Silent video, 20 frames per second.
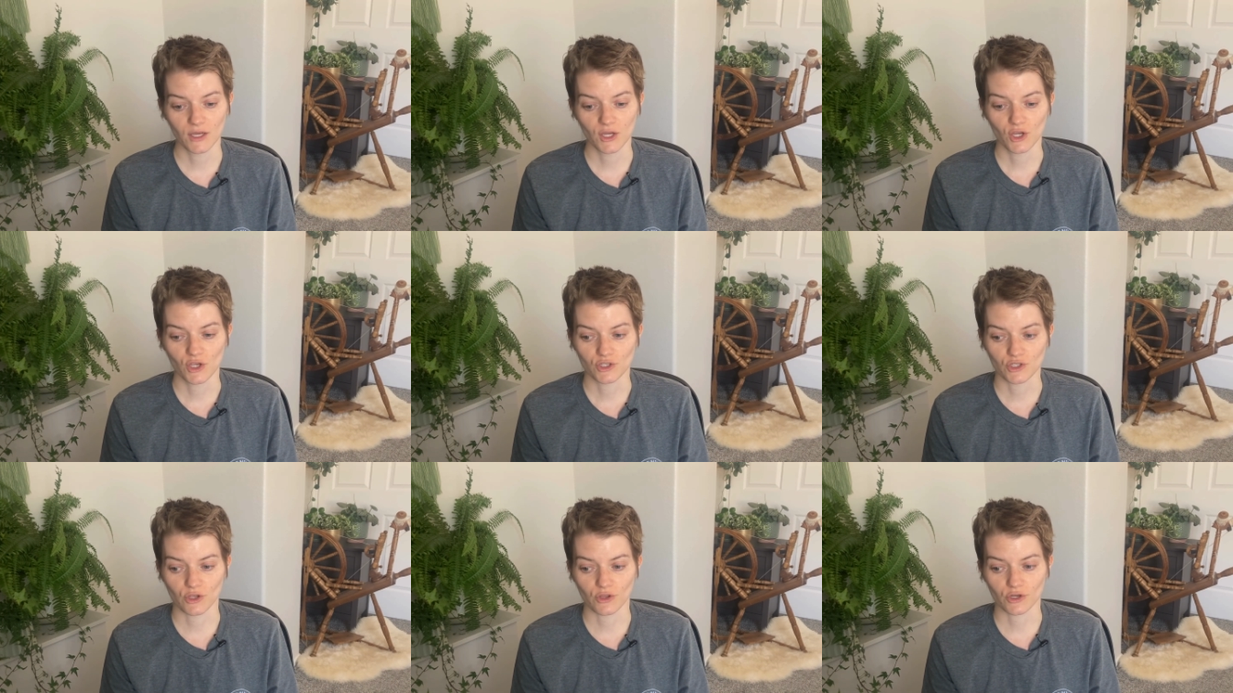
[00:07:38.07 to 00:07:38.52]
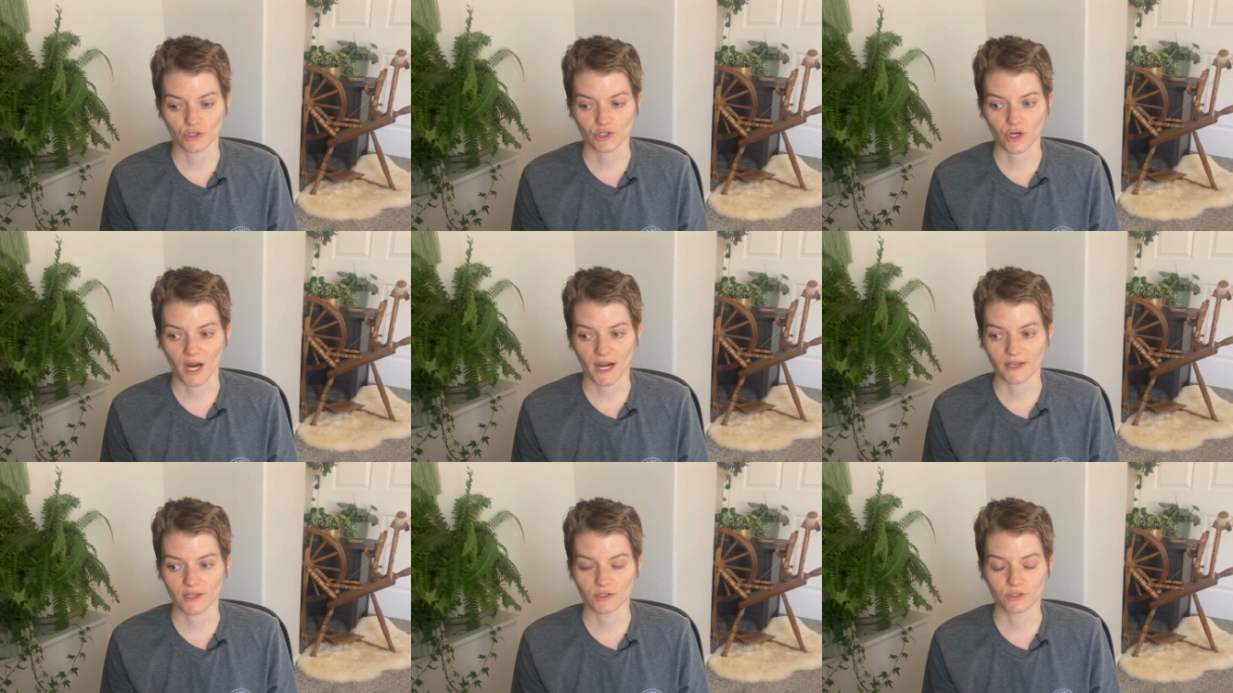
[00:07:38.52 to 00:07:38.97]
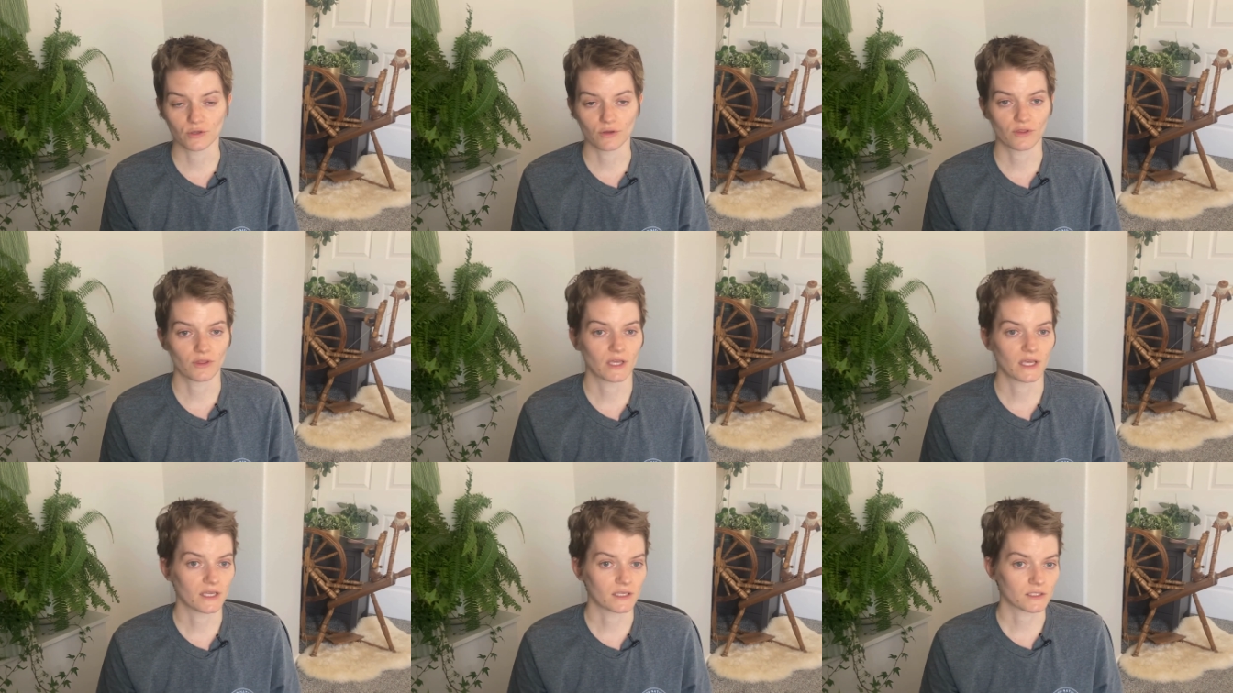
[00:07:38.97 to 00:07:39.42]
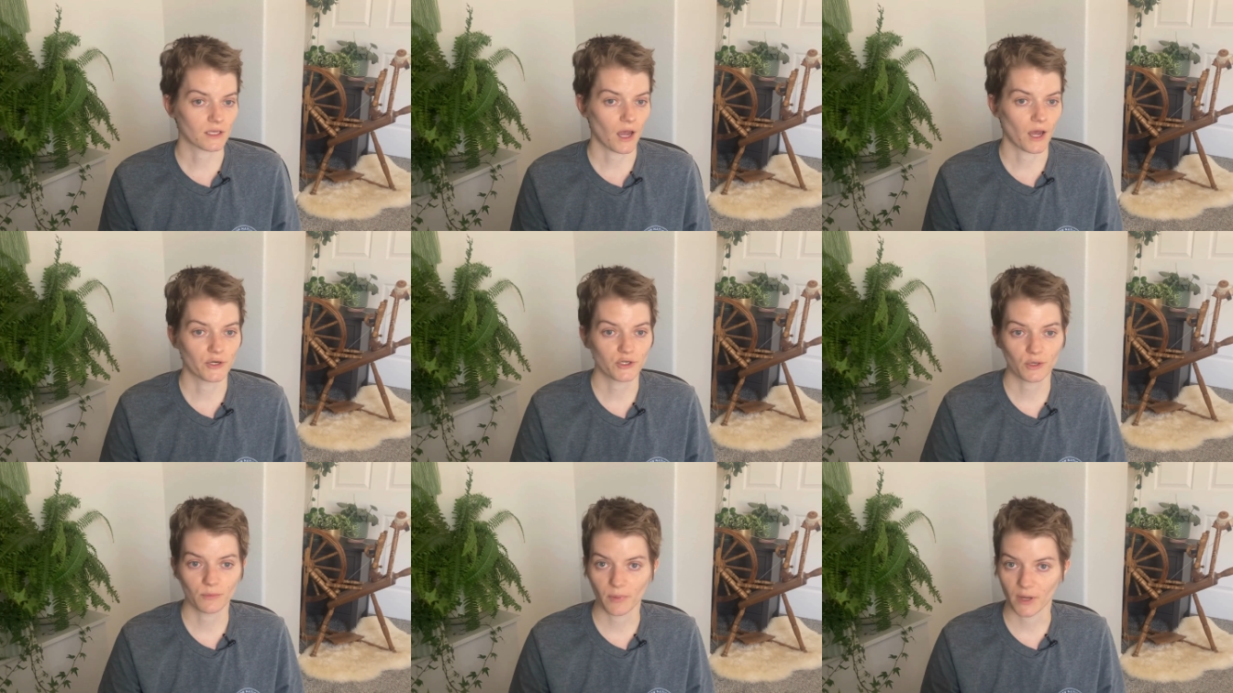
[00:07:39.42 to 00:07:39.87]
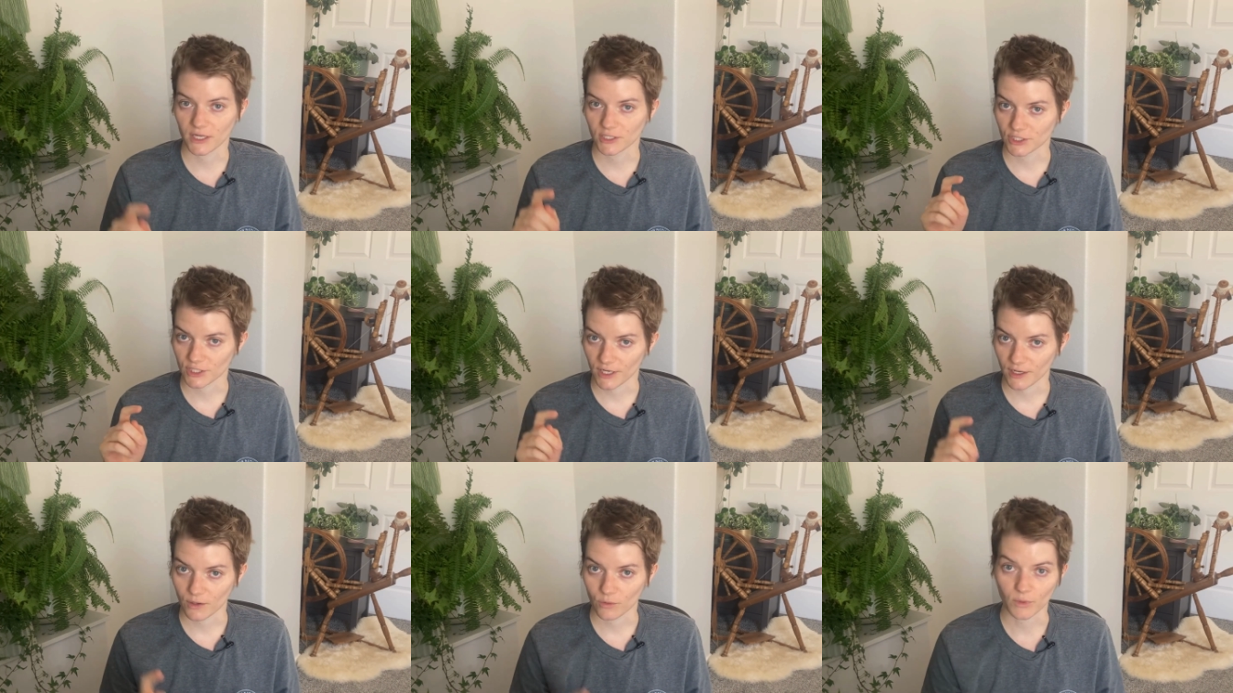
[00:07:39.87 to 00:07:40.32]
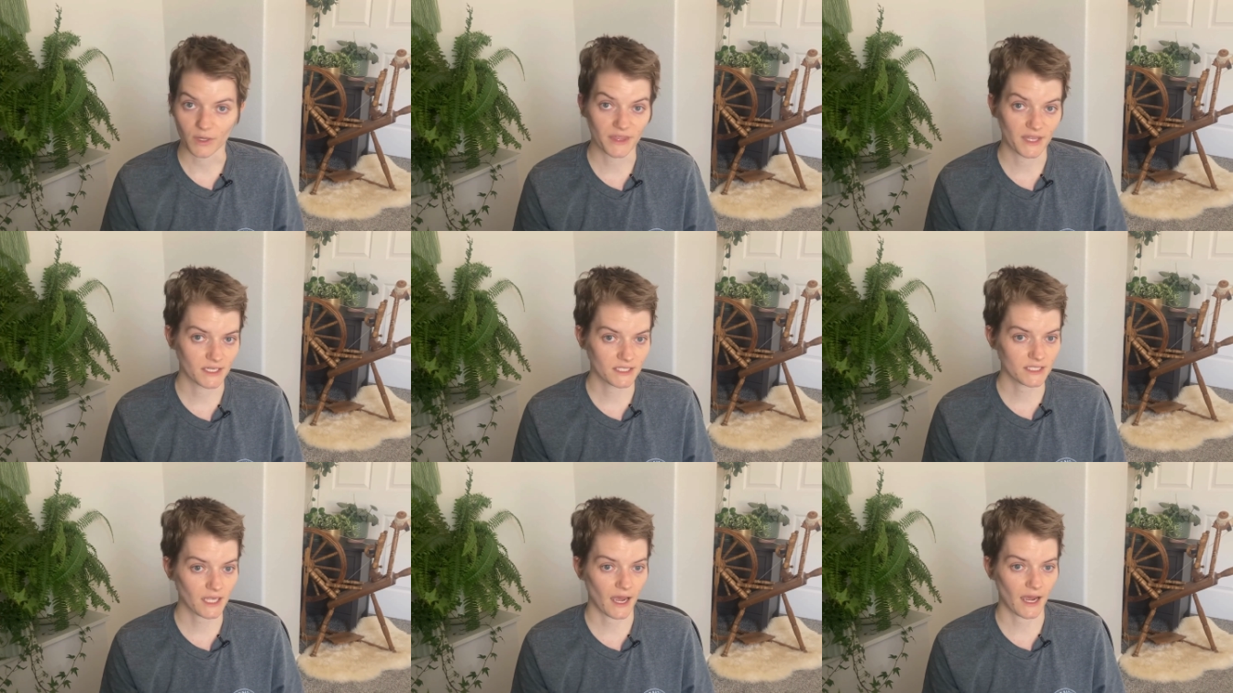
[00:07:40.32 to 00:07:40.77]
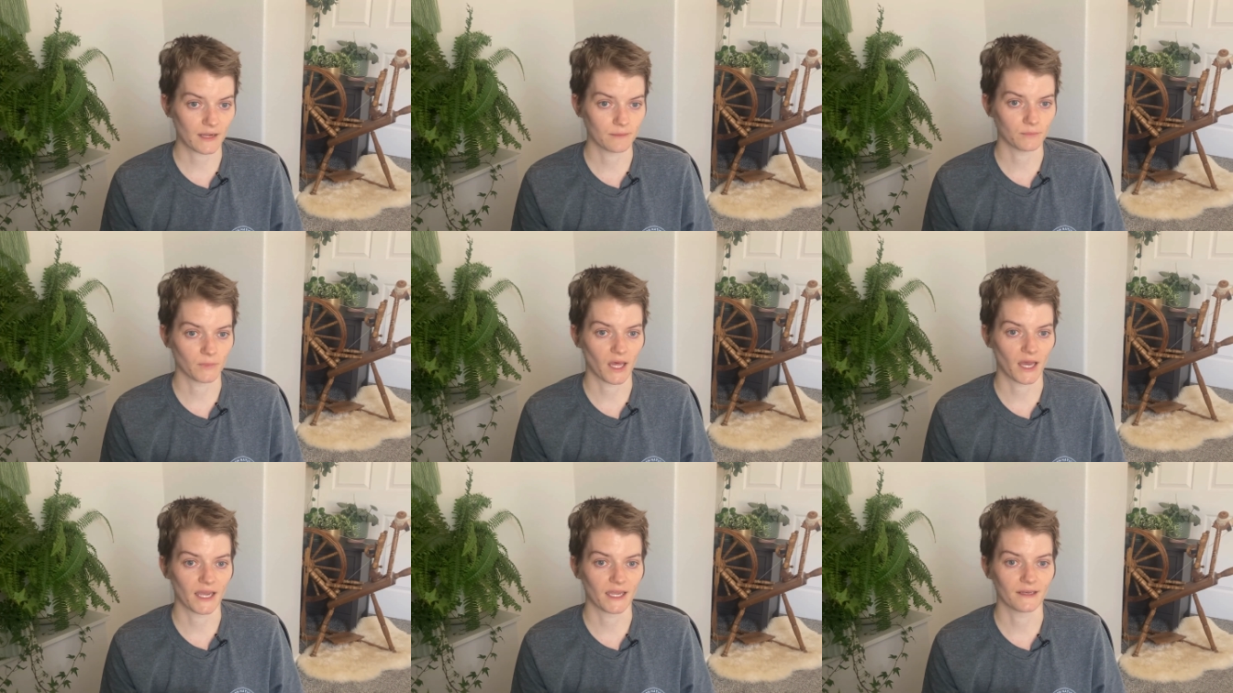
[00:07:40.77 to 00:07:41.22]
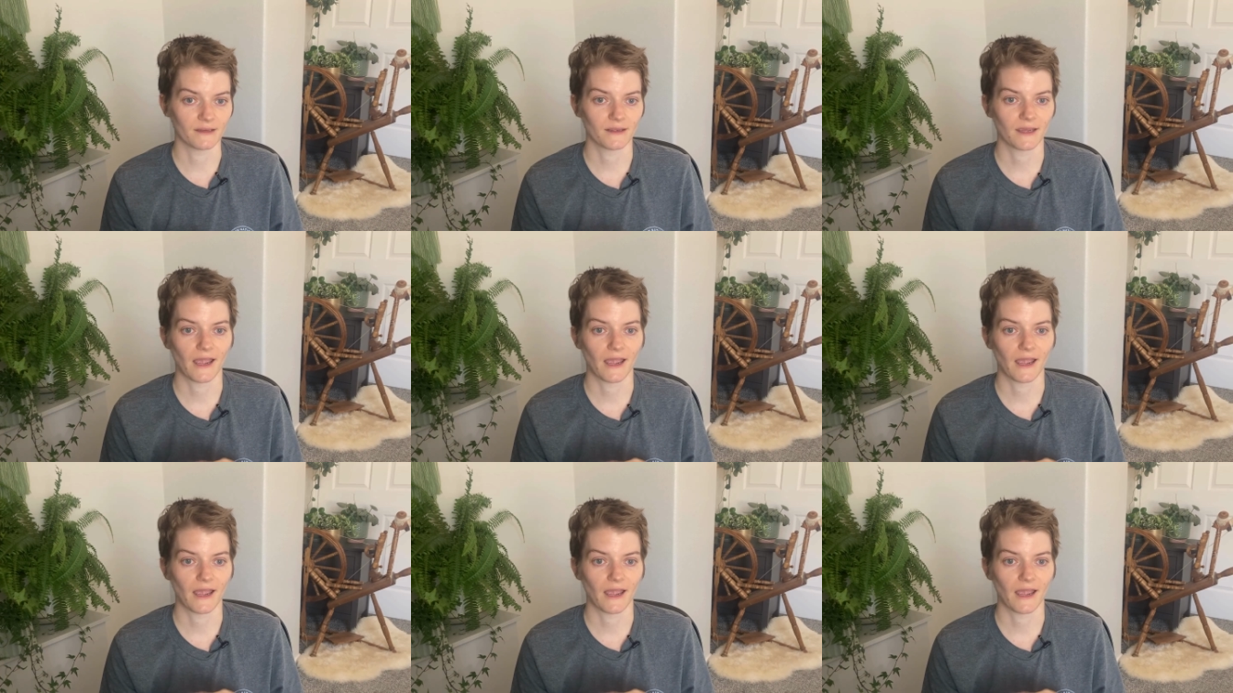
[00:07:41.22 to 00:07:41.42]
So they're trying to do things under budget, within timeline,